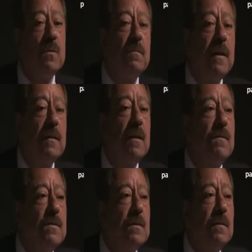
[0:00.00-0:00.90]
on my
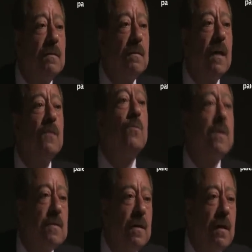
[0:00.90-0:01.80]
television, and who
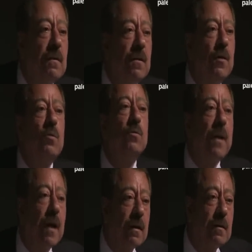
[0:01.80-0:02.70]
was there? Ehud
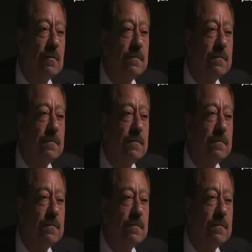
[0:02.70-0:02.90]
Barak.